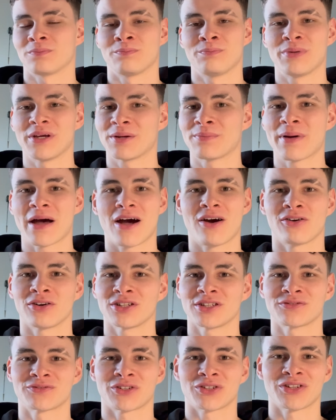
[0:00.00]
big power
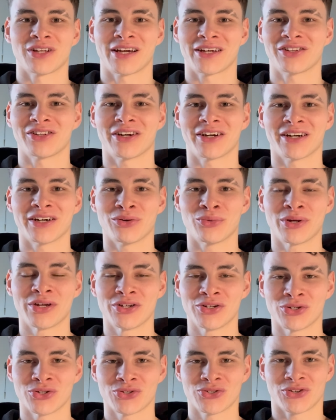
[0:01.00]
lifter like Larry
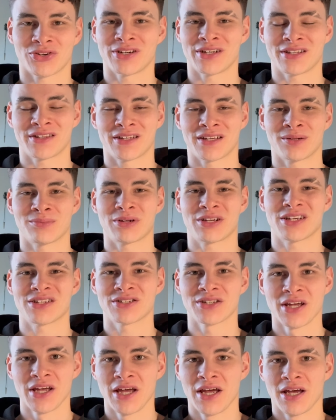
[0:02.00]
Wheels or anything,
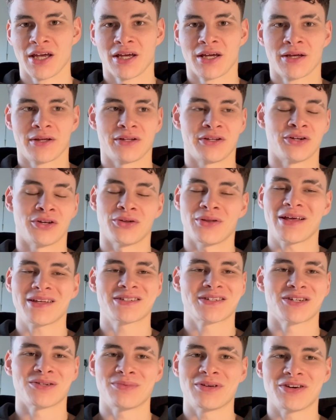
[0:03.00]
because
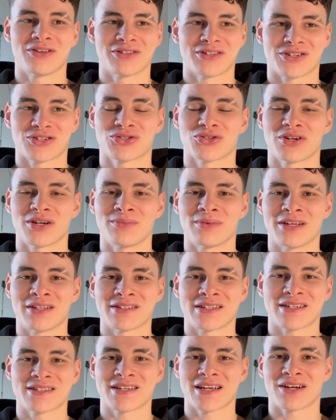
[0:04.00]
that's going to be on the extreme
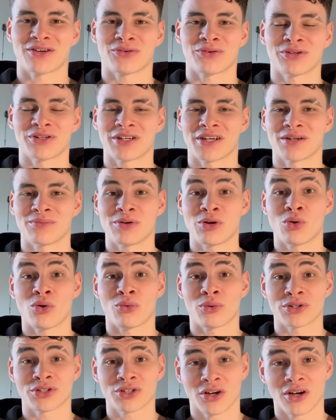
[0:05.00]
end. That's not really going to be
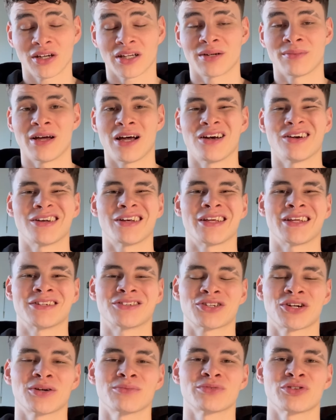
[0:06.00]
what we're talking about. In
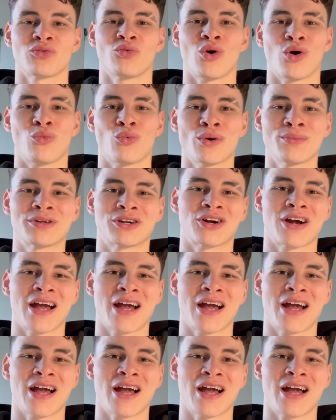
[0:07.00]
terms of what women are